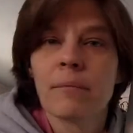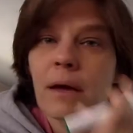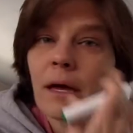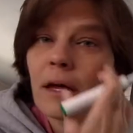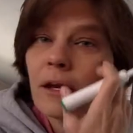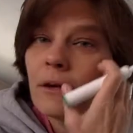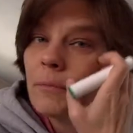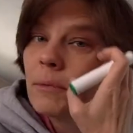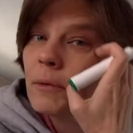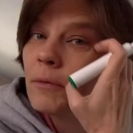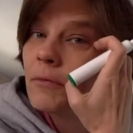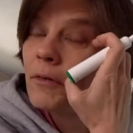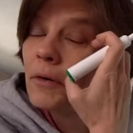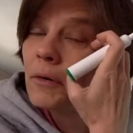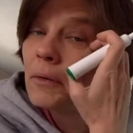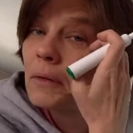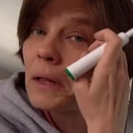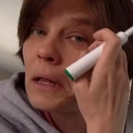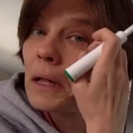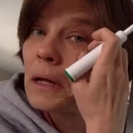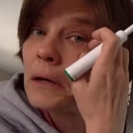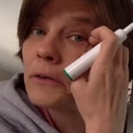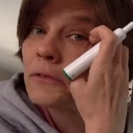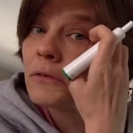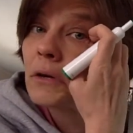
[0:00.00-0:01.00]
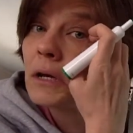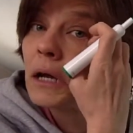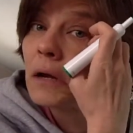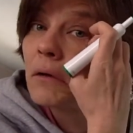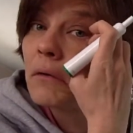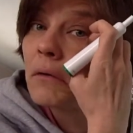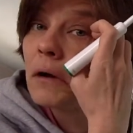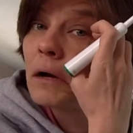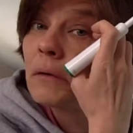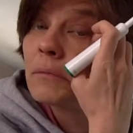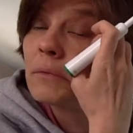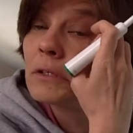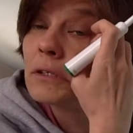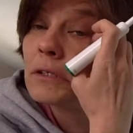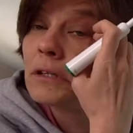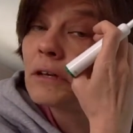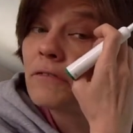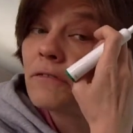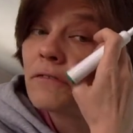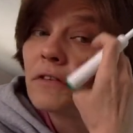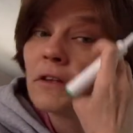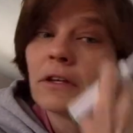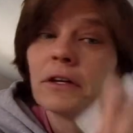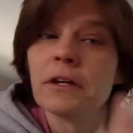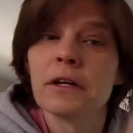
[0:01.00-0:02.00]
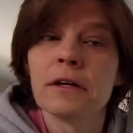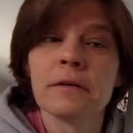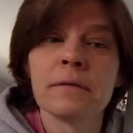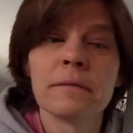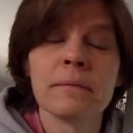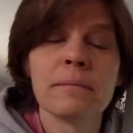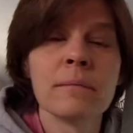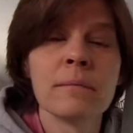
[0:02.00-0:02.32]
my head, to be perfectly honest right now. I'm just not feeling it.